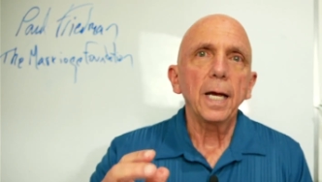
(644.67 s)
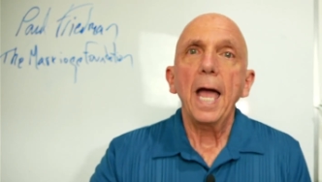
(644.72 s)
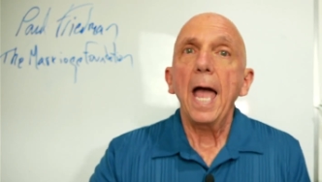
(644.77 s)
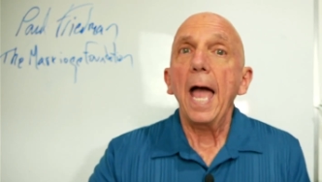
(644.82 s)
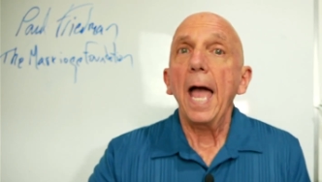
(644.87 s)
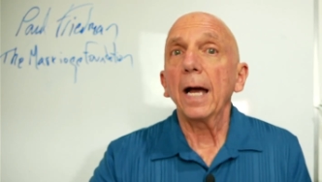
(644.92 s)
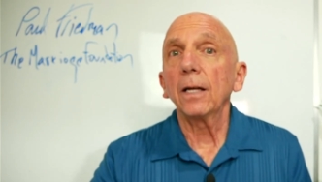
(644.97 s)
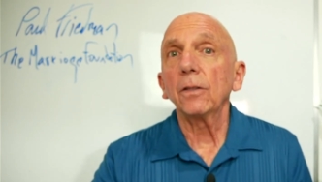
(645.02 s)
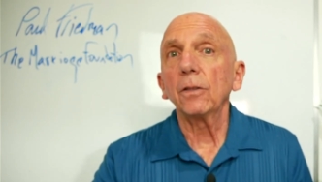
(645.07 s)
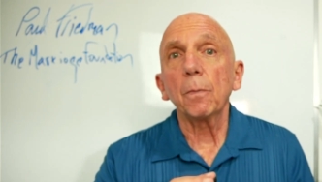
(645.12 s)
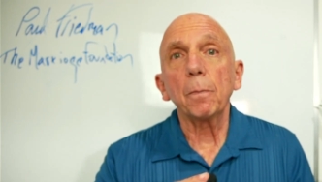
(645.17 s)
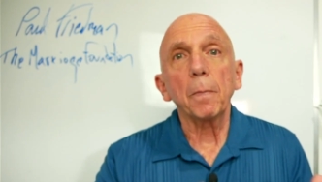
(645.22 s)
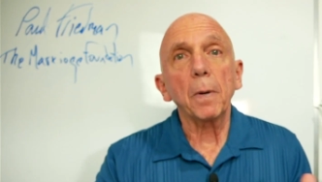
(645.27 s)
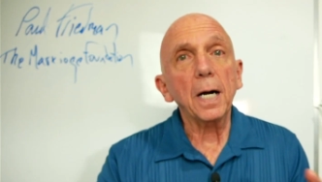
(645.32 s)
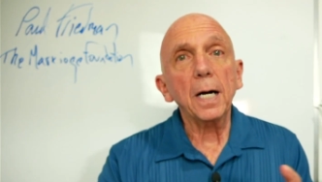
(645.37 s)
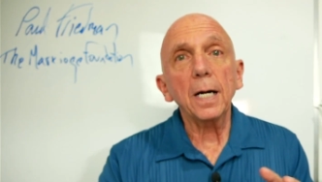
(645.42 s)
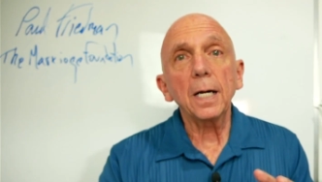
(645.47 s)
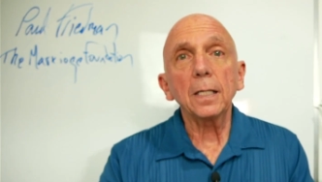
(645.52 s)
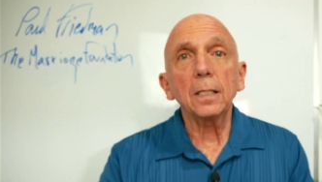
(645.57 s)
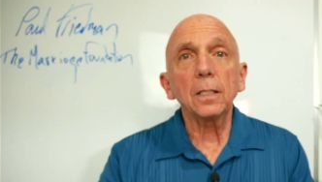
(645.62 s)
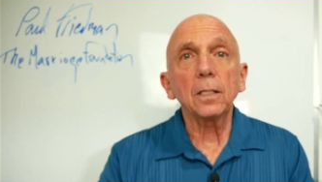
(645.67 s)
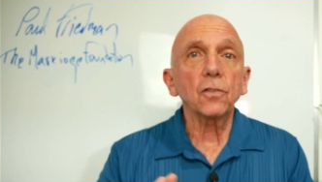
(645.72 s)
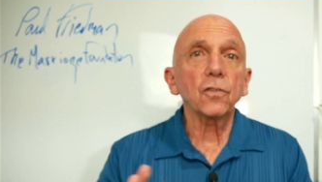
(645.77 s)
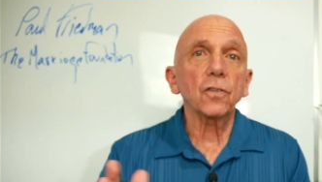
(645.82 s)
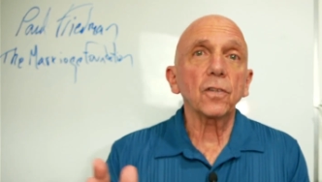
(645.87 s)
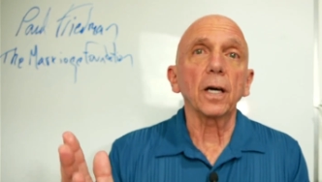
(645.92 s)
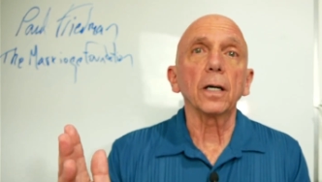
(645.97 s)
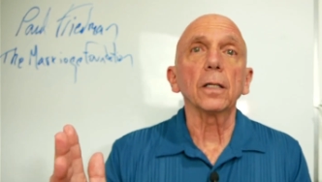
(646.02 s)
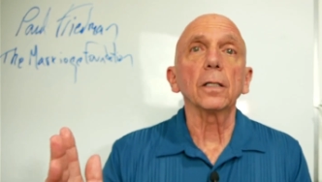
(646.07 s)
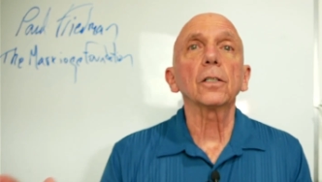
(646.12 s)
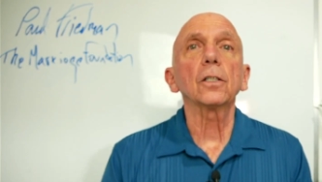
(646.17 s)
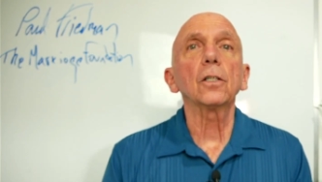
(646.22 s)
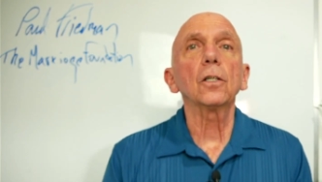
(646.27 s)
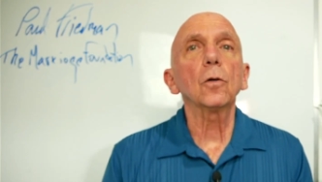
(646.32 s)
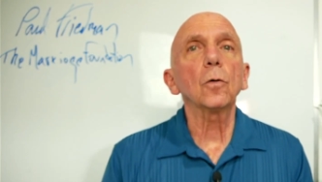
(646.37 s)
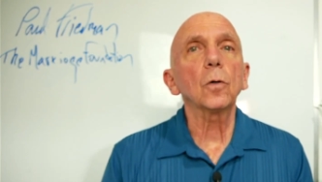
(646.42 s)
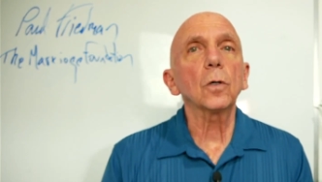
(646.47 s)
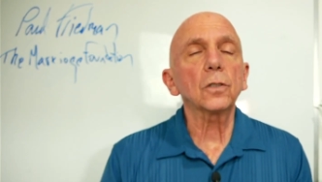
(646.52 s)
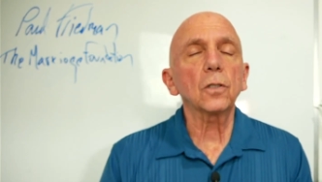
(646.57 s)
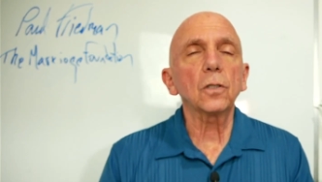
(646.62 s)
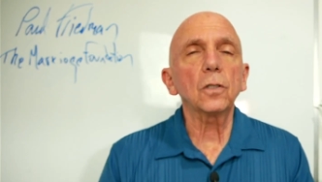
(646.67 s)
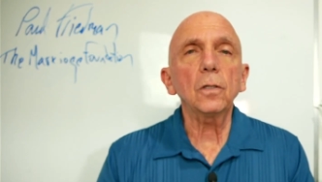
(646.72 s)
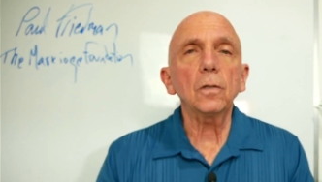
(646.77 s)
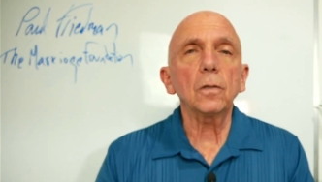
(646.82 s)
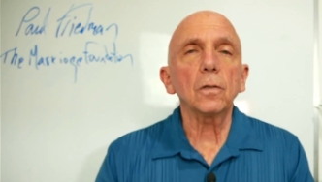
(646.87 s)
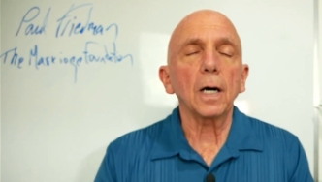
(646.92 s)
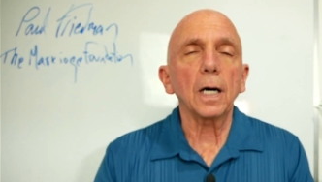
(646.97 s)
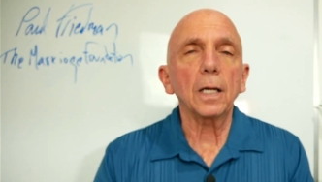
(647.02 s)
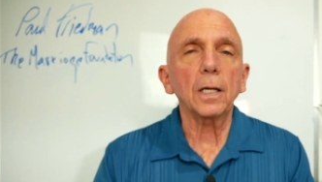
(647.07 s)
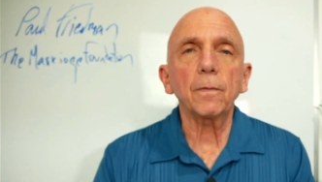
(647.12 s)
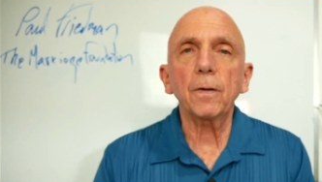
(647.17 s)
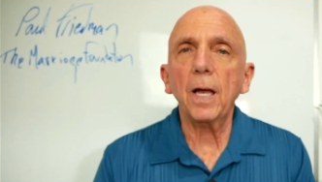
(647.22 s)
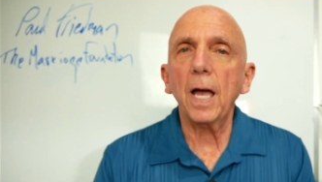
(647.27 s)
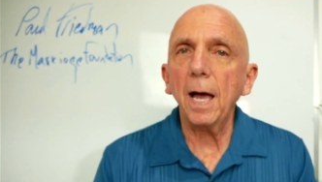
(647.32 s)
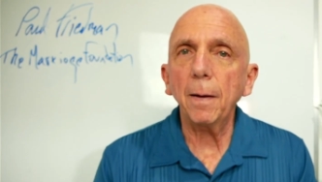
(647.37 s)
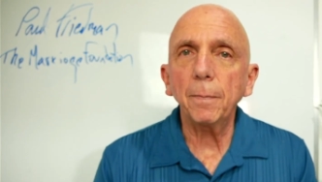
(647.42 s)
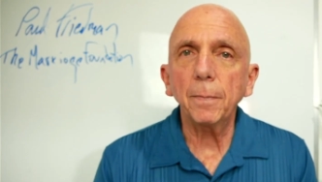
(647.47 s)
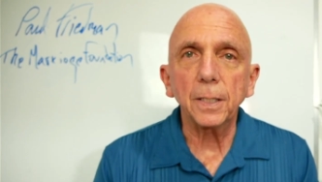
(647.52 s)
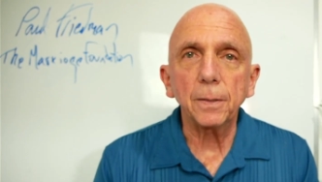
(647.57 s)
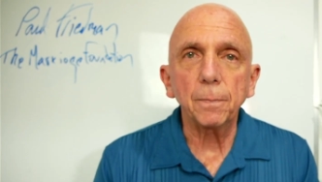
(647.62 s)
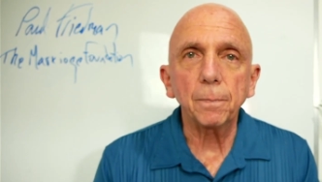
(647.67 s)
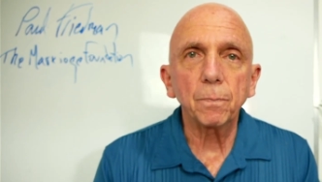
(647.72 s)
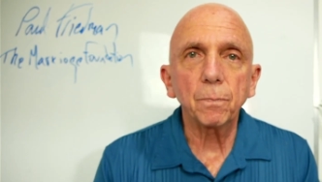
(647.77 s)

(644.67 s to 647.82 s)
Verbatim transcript: And the mind is telling you what to do out of habit.